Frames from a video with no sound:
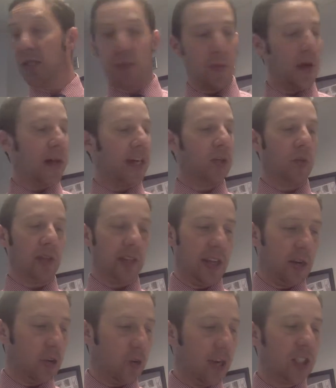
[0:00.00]
as much with
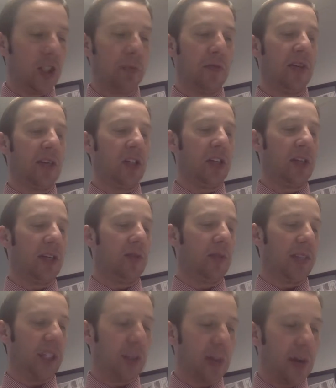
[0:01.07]
direct supervision,
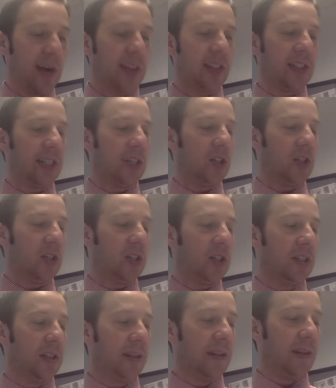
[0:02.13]
with experienced
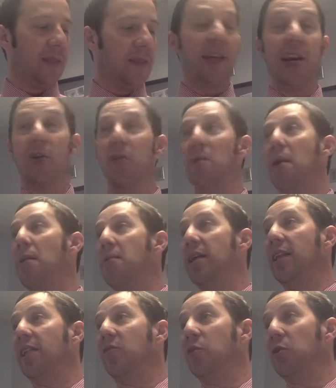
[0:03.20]
teachers, they might
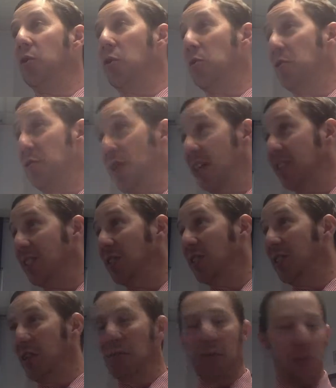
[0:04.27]
be left with their own
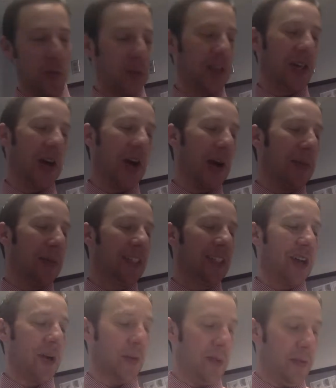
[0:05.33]
devices, with more time. And
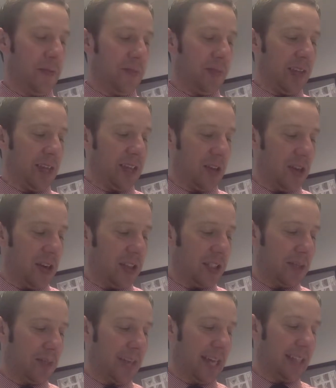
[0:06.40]
so there's
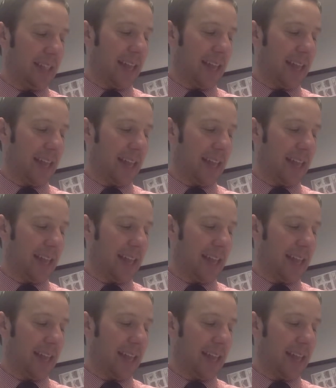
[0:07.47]
some things